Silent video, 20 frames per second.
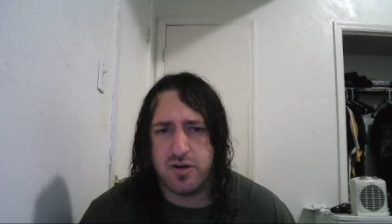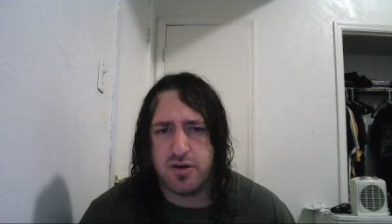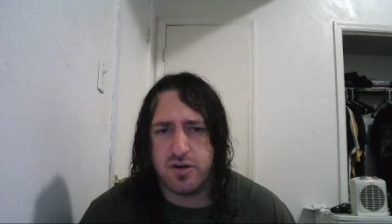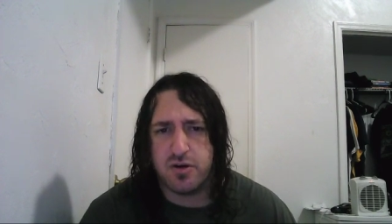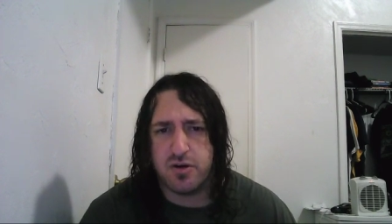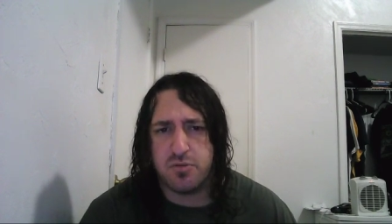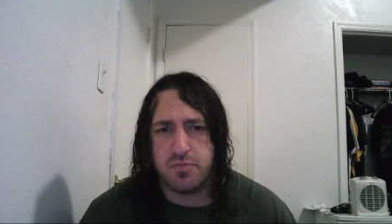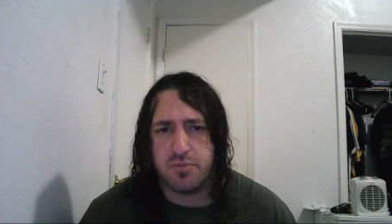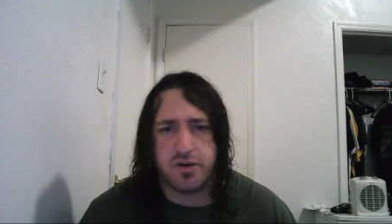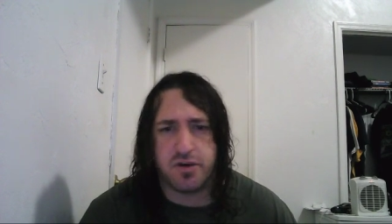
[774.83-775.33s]

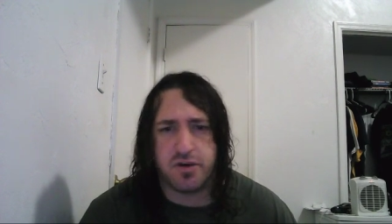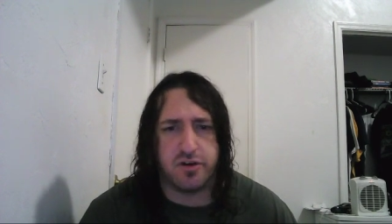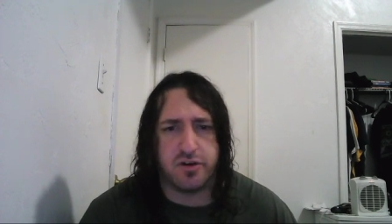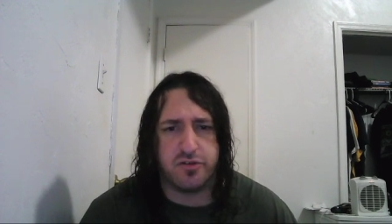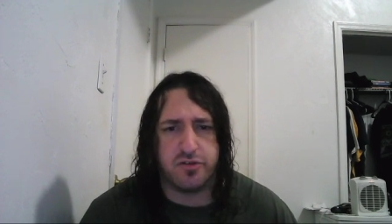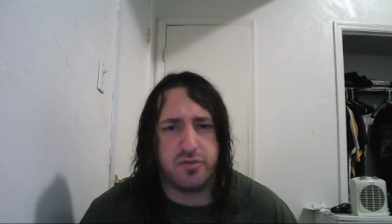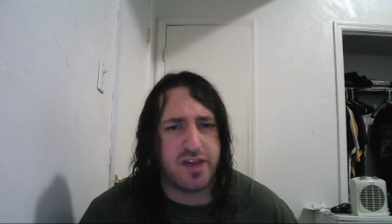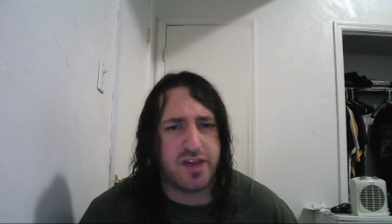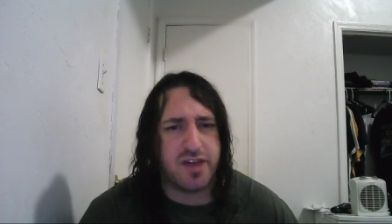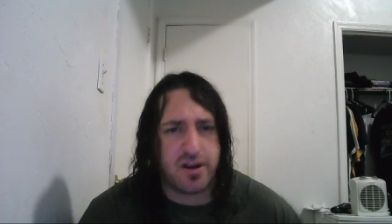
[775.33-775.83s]
Because
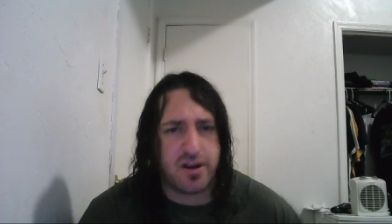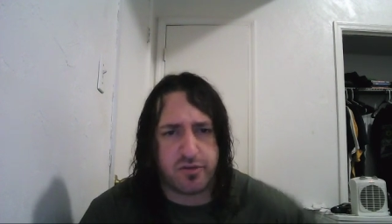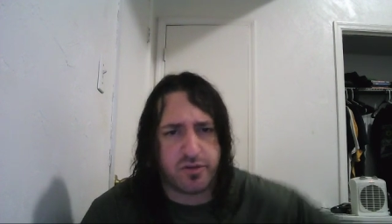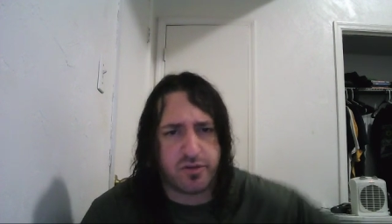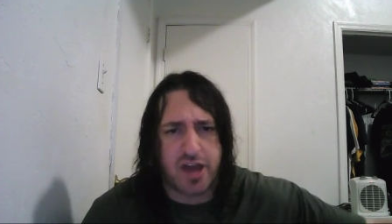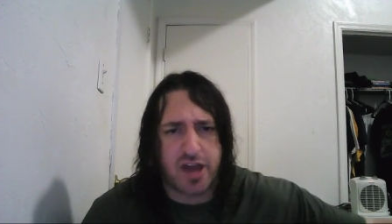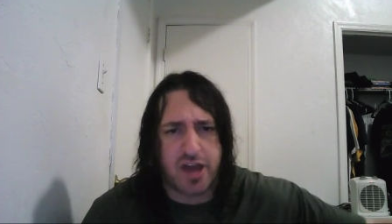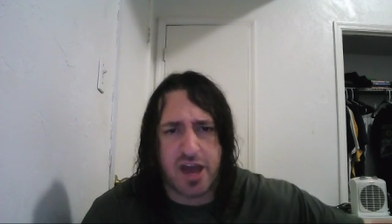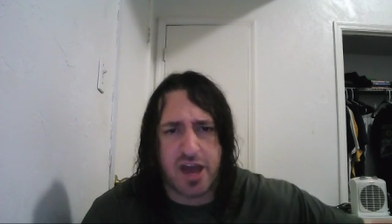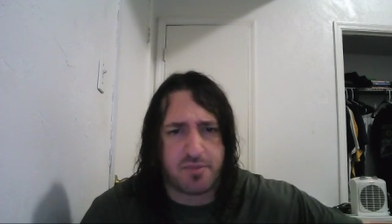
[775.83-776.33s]
who cares what
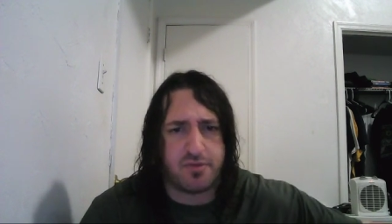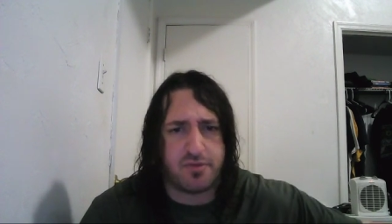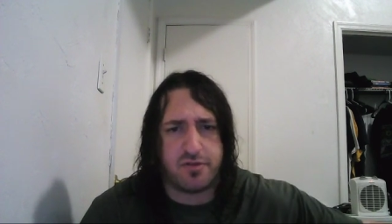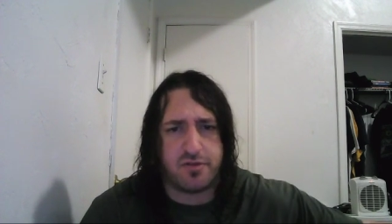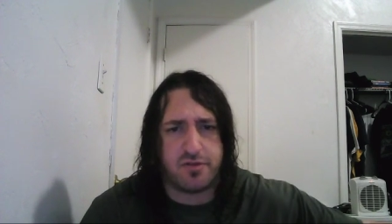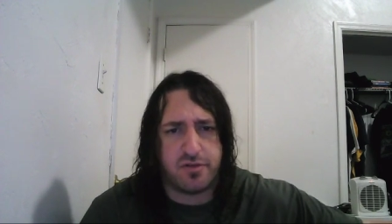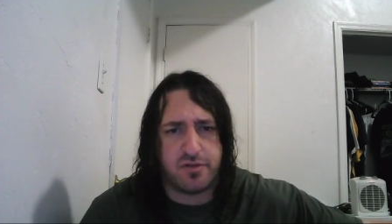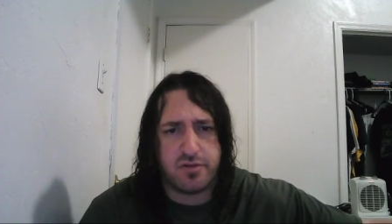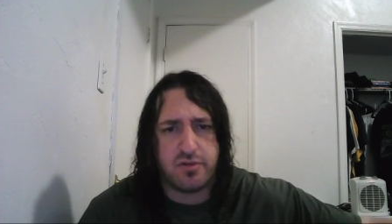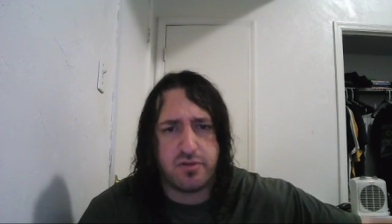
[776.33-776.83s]
happened?
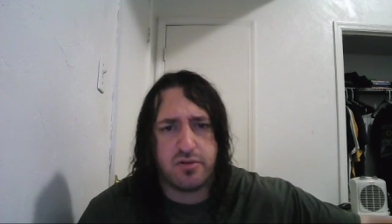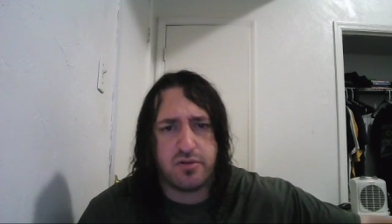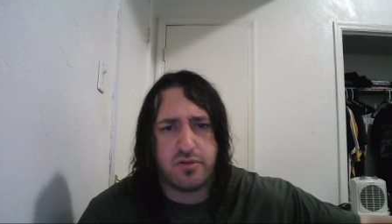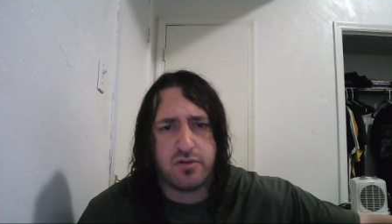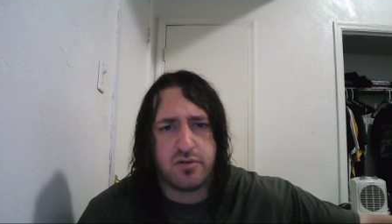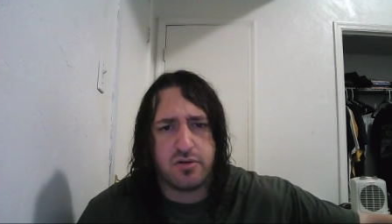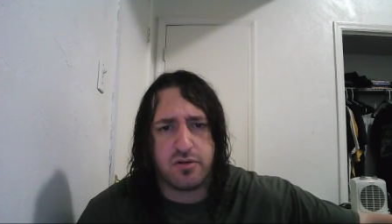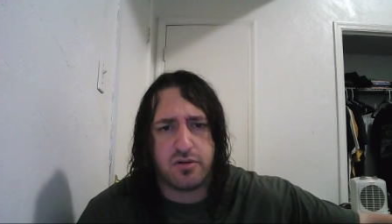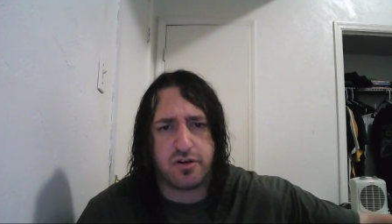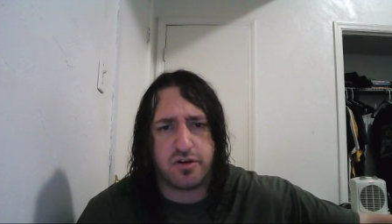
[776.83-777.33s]

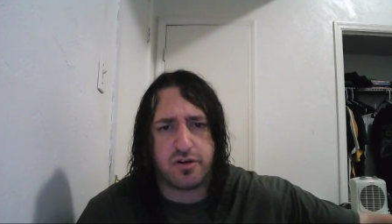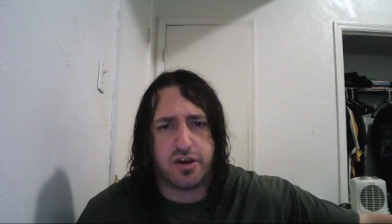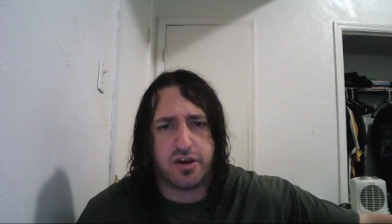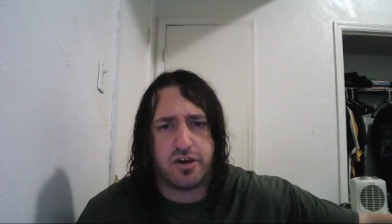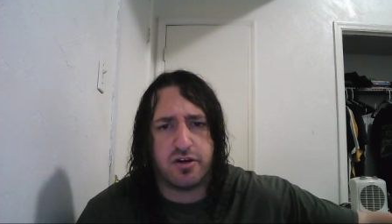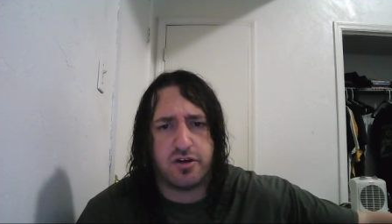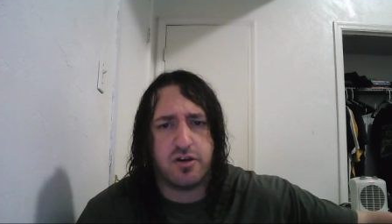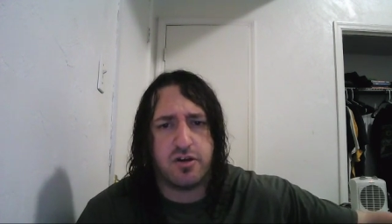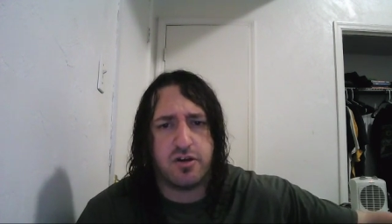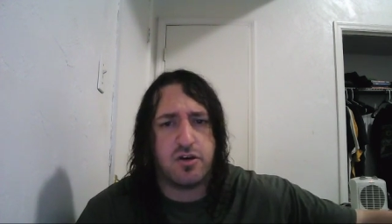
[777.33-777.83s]

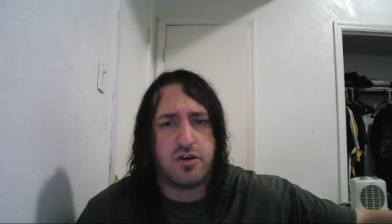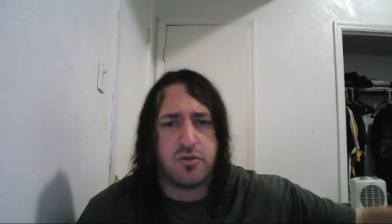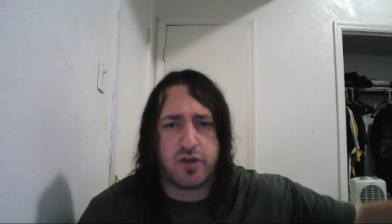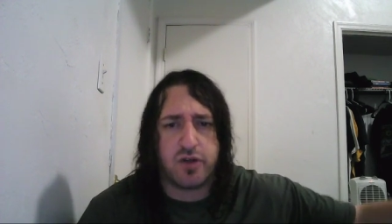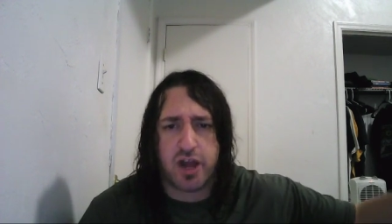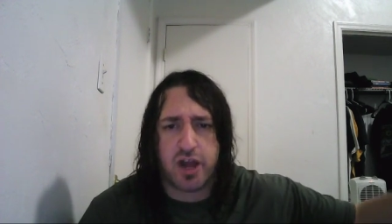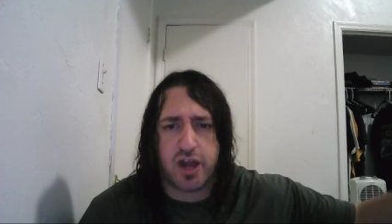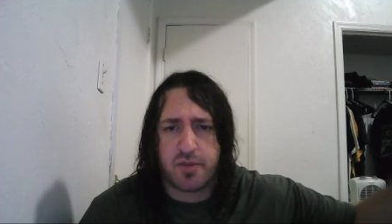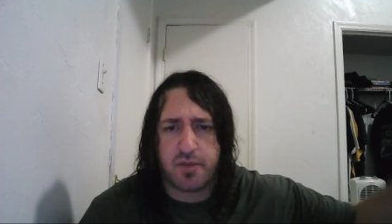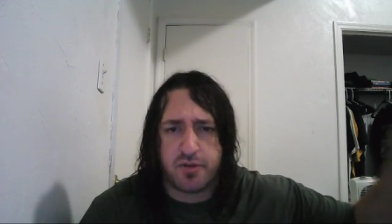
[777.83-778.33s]
Okay? What
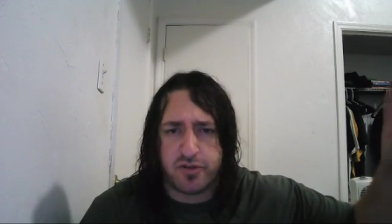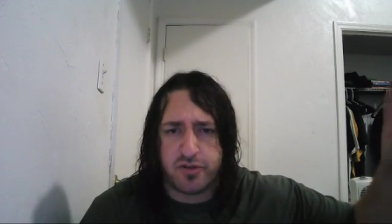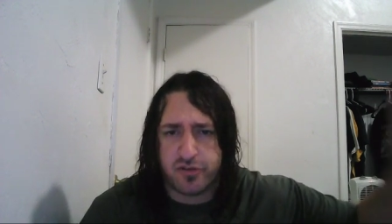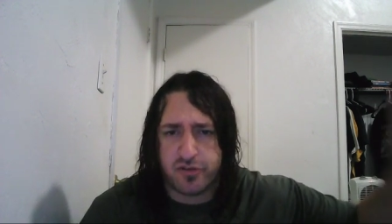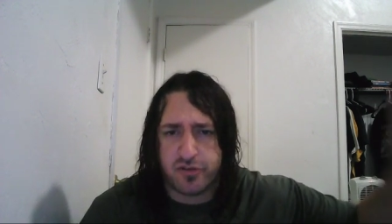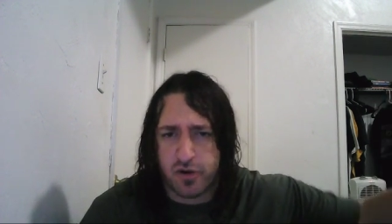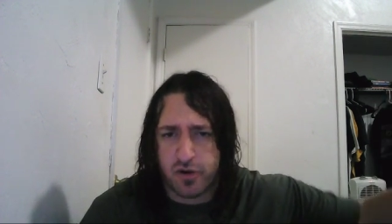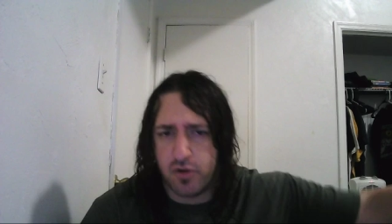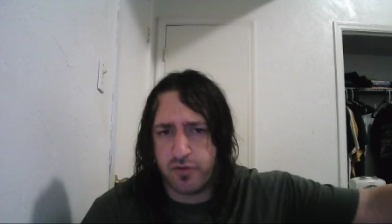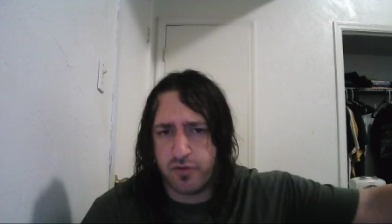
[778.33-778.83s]
happened is
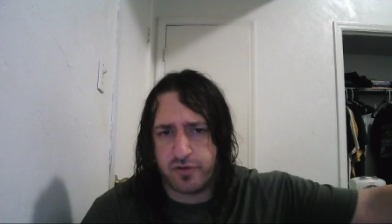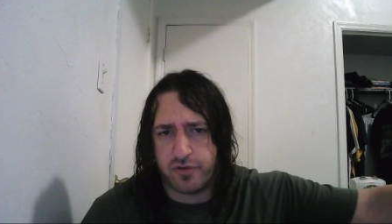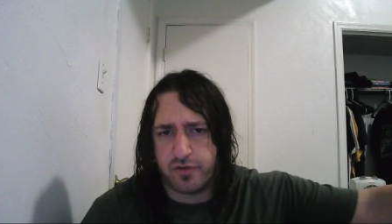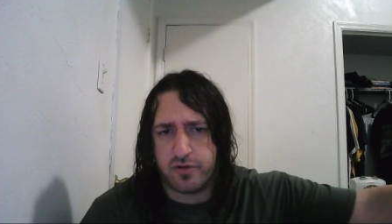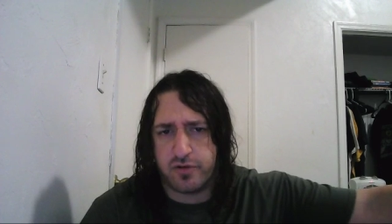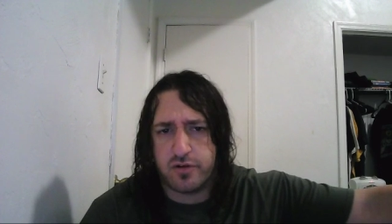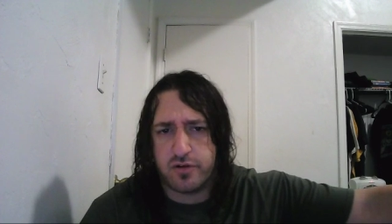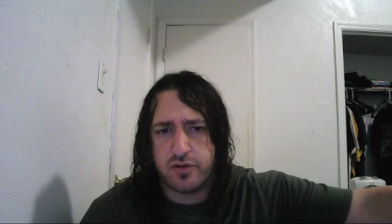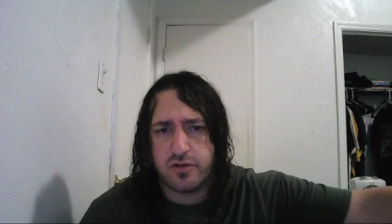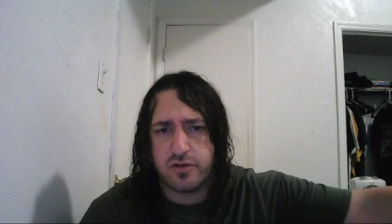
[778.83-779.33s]

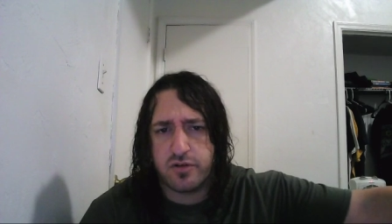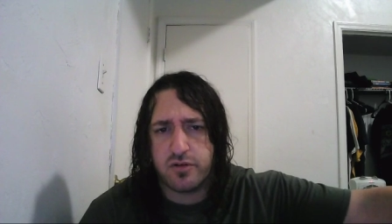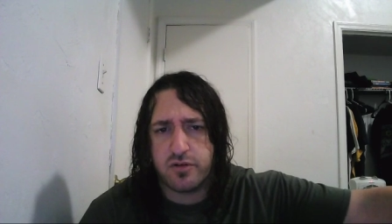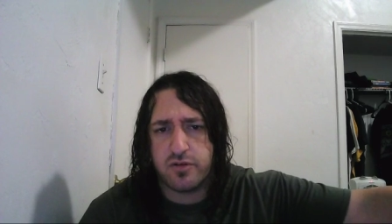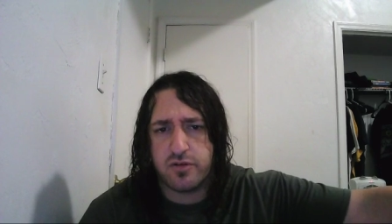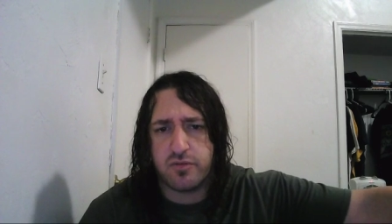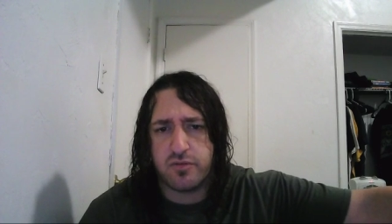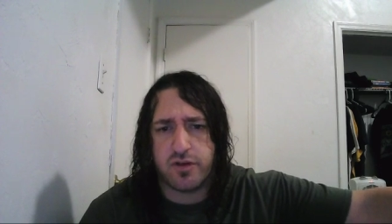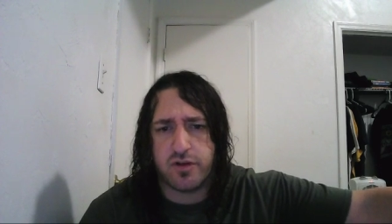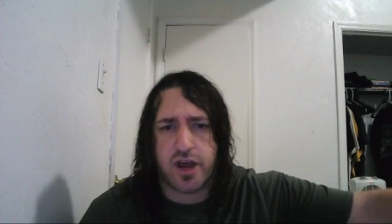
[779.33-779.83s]
over.
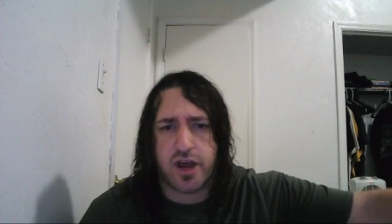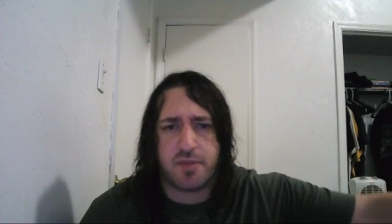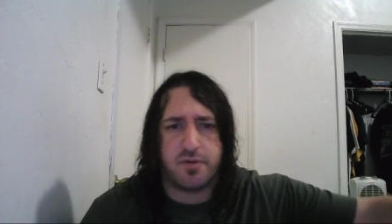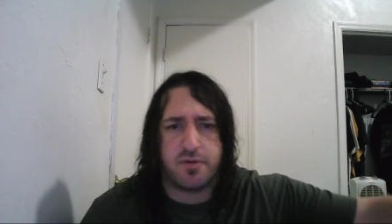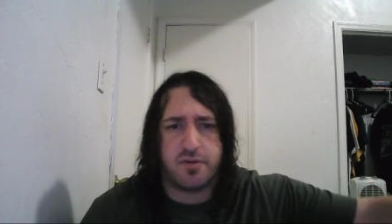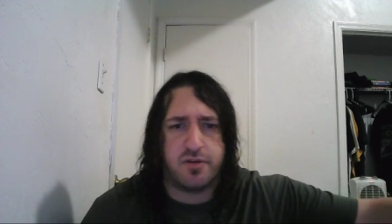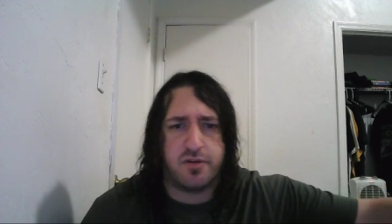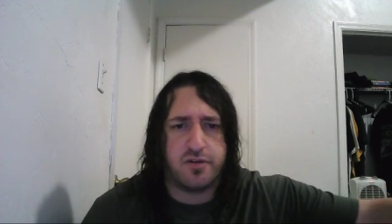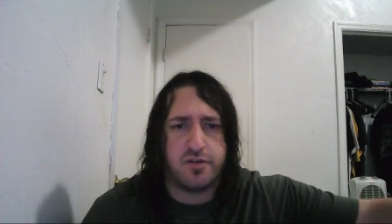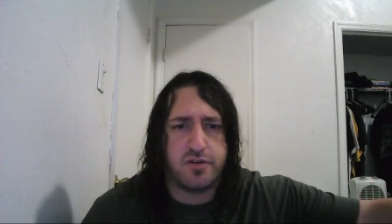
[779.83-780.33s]
What
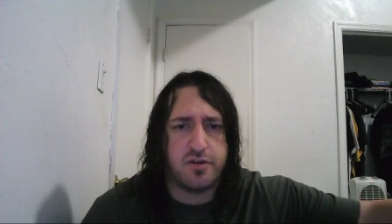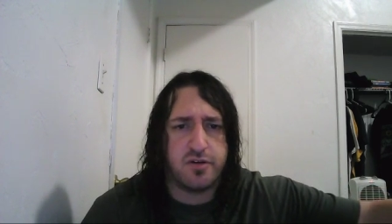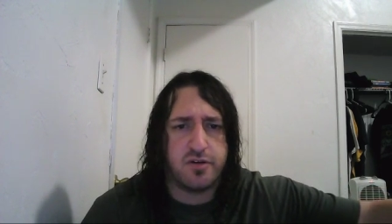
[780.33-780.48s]
happened,